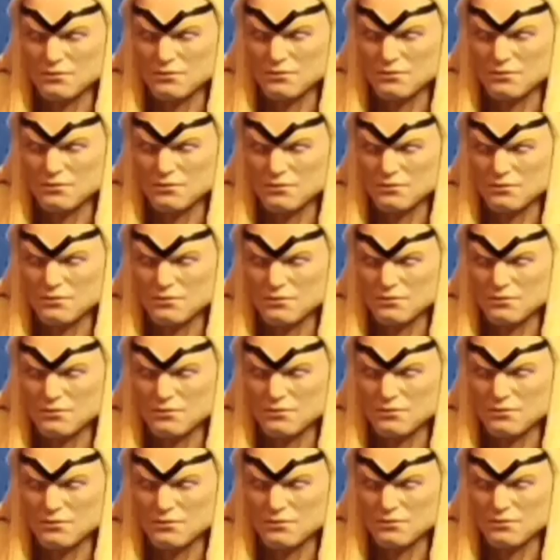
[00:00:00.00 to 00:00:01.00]

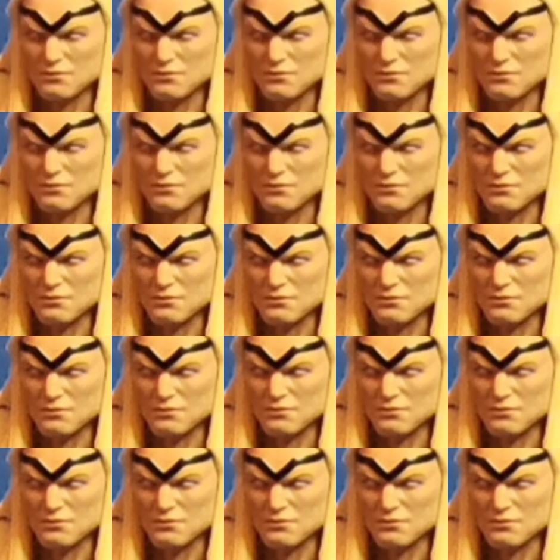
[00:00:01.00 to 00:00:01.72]
(silence)